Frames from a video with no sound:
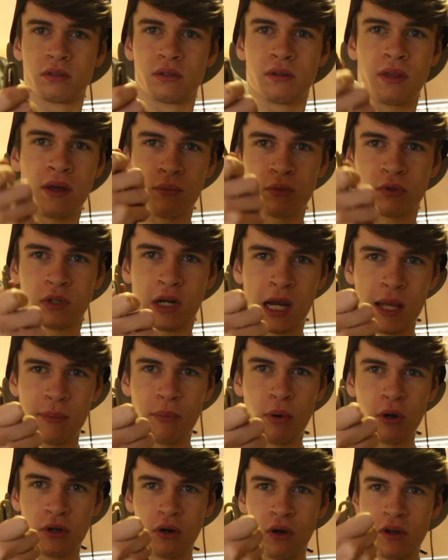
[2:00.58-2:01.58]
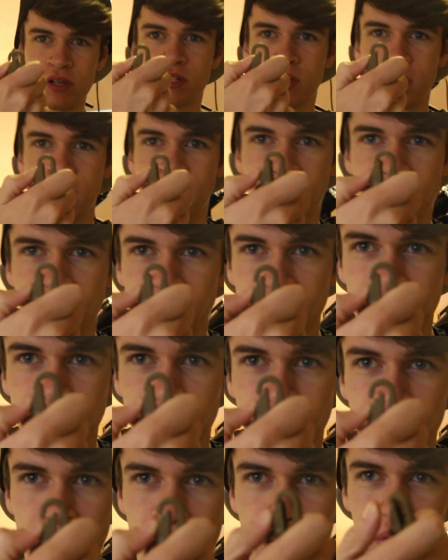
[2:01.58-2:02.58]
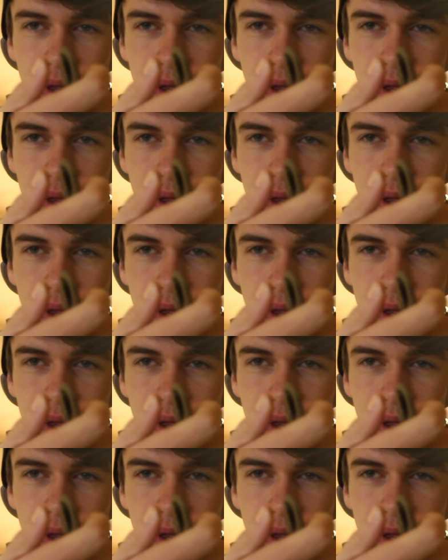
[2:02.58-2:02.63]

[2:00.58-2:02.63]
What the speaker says: That would clip on nicely to